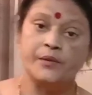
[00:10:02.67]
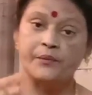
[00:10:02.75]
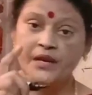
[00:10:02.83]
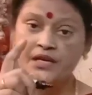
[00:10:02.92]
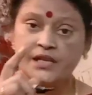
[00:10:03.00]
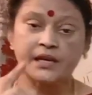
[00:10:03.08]

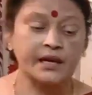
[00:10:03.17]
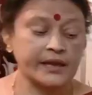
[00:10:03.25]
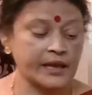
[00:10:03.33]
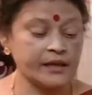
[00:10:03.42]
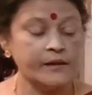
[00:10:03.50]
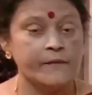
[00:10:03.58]
repeating
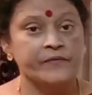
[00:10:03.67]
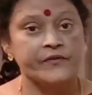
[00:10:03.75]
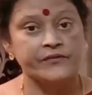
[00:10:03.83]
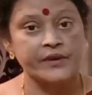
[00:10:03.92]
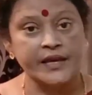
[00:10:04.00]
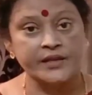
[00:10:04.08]
again.
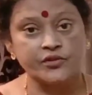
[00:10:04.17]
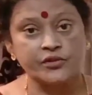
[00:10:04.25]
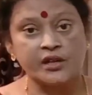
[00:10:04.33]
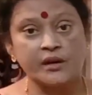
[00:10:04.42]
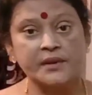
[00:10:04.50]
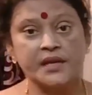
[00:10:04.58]

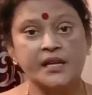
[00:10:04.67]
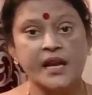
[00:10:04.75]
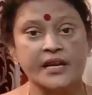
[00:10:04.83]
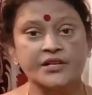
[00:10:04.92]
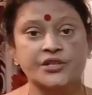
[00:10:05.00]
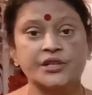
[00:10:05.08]
exothermic
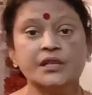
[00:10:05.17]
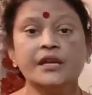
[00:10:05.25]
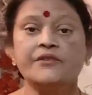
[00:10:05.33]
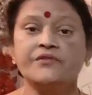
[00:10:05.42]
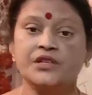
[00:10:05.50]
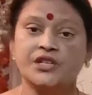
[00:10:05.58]
reaction
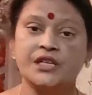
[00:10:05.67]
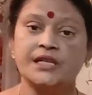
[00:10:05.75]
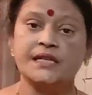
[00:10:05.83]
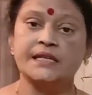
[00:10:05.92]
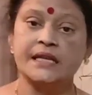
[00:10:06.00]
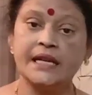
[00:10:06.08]
in which heat
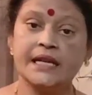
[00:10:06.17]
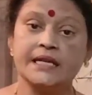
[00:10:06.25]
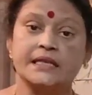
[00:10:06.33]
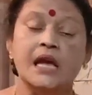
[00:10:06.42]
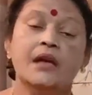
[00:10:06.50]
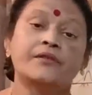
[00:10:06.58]
is
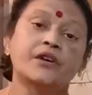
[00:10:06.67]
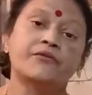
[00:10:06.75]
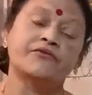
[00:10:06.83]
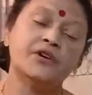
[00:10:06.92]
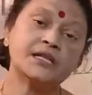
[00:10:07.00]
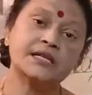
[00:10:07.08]
released. The
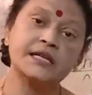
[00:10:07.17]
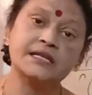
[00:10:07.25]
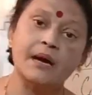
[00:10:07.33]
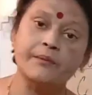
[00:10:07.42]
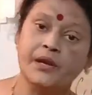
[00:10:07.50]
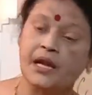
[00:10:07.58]
first
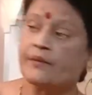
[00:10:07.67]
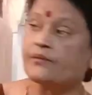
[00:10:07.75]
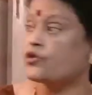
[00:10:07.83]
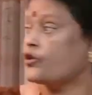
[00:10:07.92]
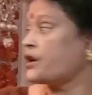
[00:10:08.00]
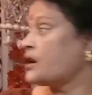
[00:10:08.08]
example I am
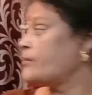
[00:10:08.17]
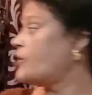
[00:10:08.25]
talking